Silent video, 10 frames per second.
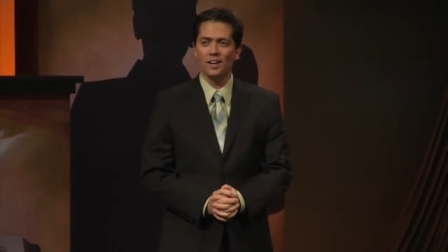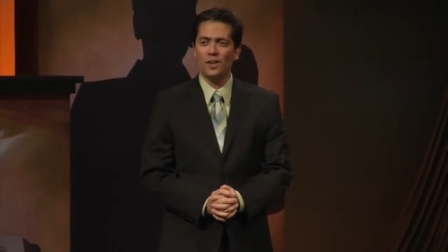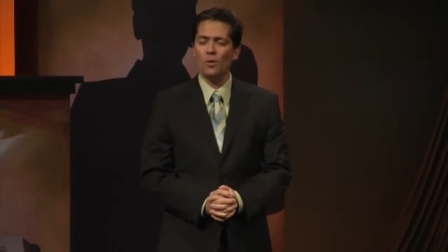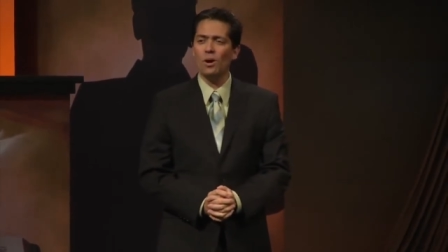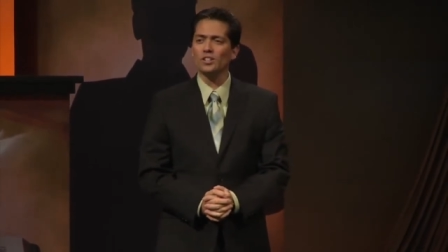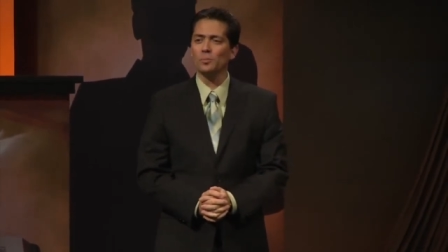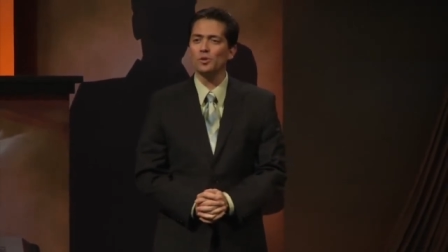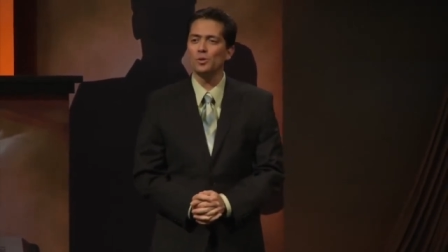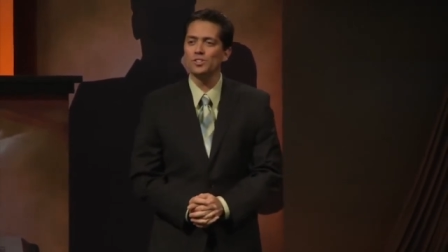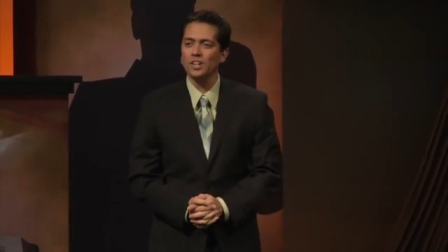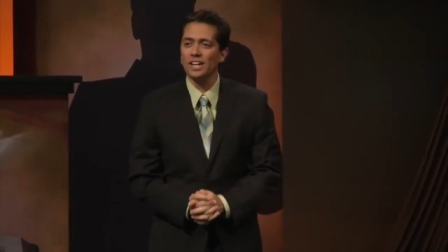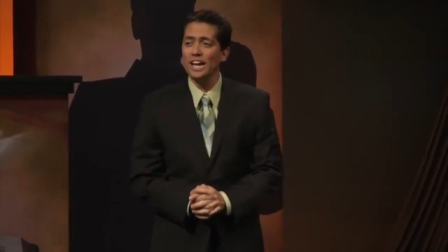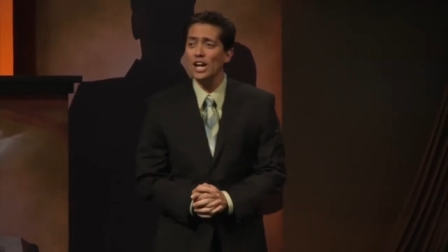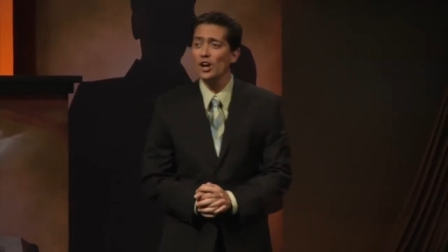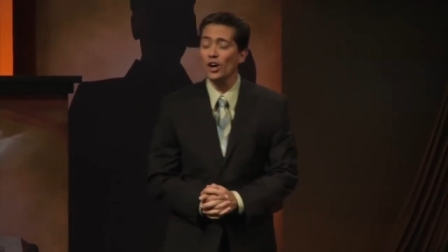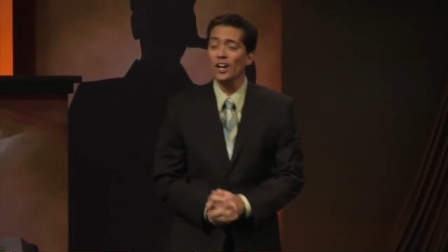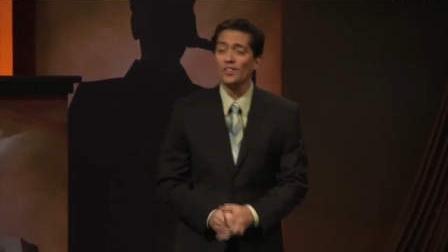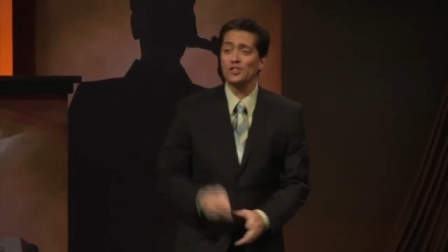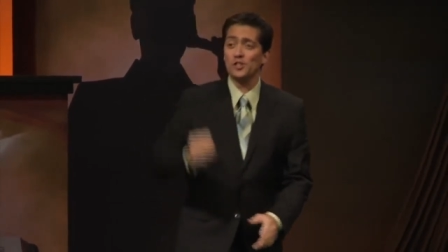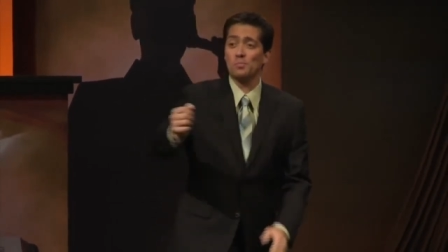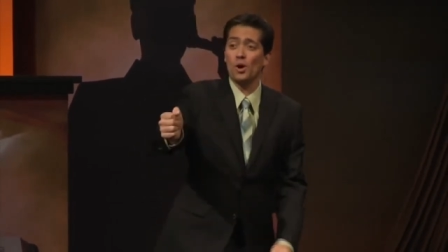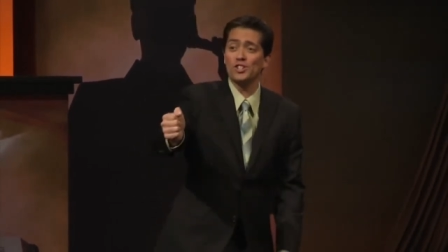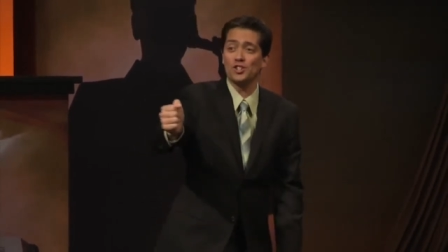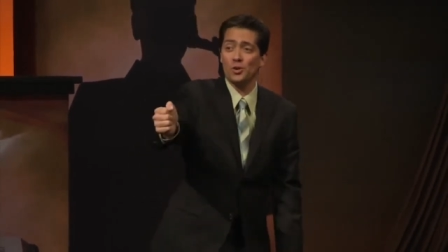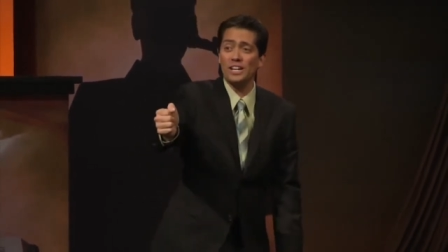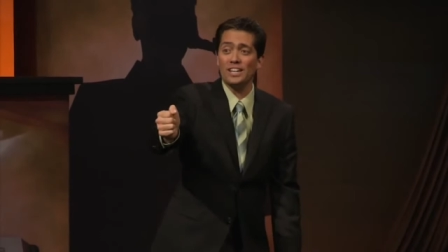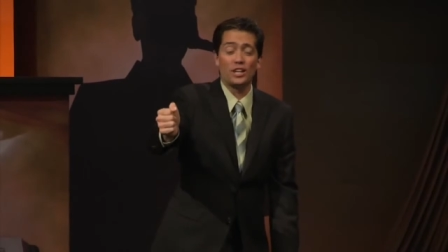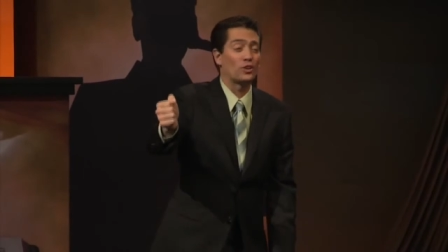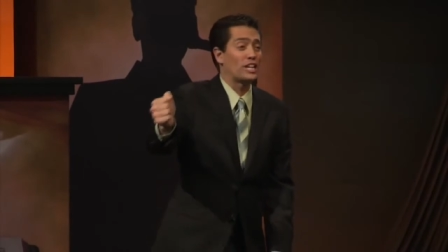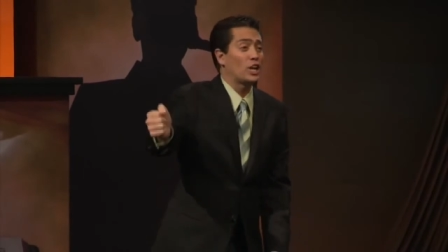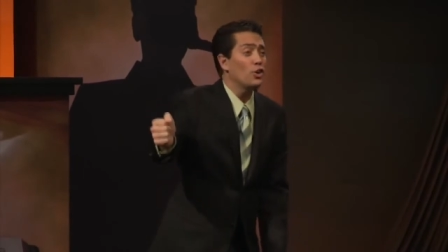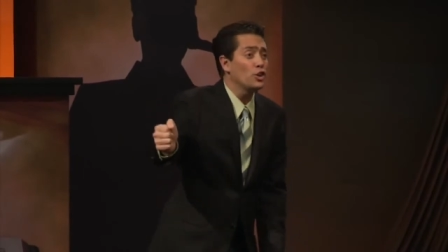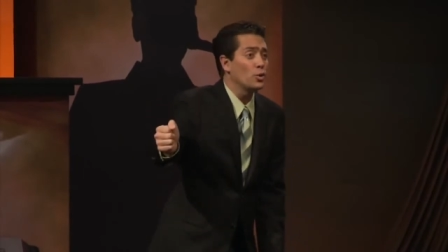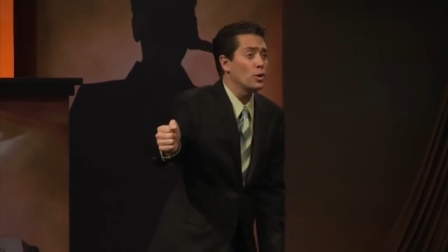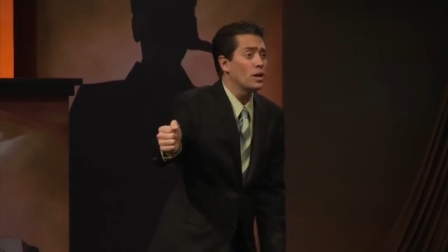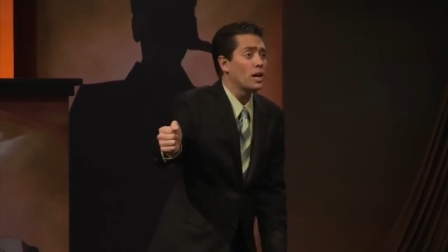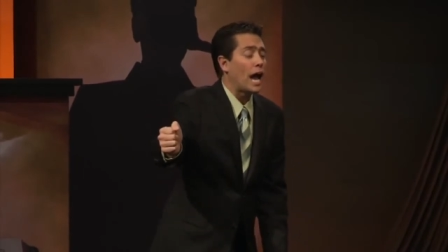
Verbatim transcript: if I walked up to you and said, Here, this is poison, drink it, it'll kill you,